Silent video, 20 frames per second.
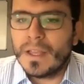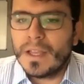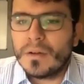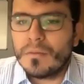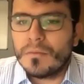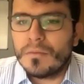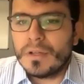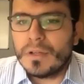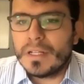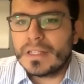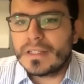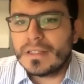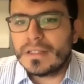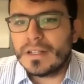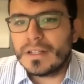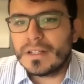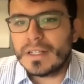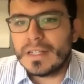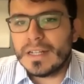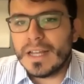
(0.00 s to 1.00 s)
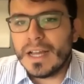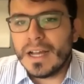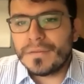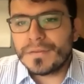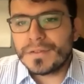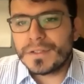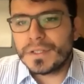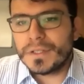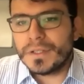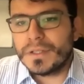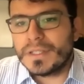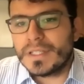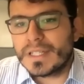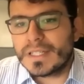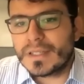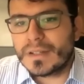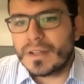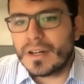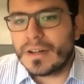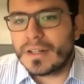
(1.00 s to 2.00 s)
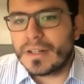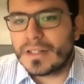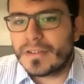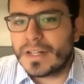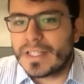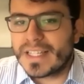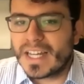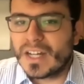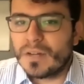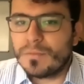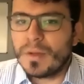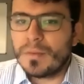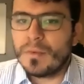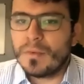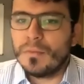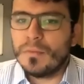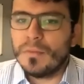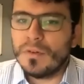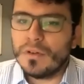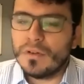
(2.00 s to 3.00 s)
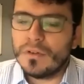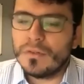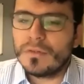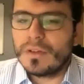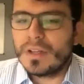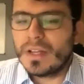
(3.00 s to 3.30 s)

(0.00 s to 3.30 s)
it's not enough to just characterize how people move.